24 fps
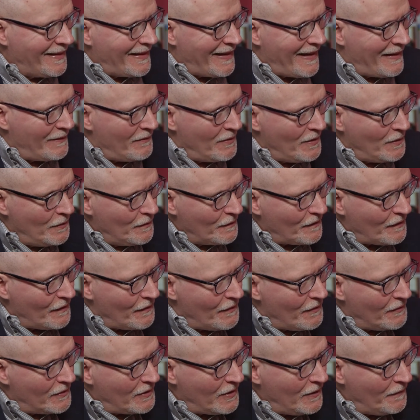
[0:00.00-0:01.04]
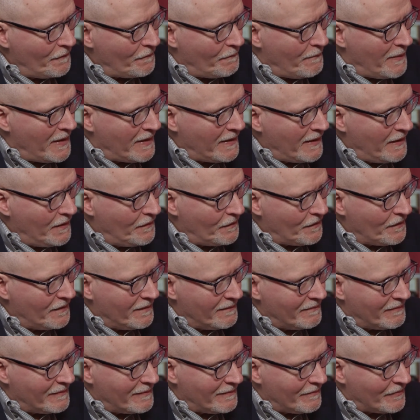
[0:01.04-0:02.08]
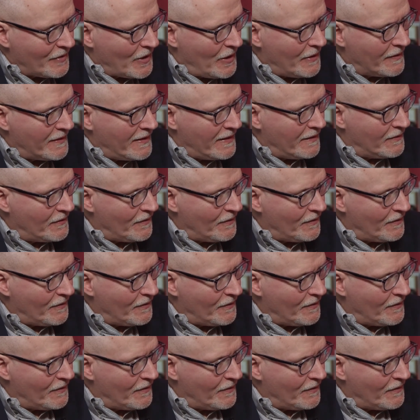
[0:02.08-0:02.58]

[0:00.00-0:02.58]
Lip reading: and the use of the TIF monies, targeting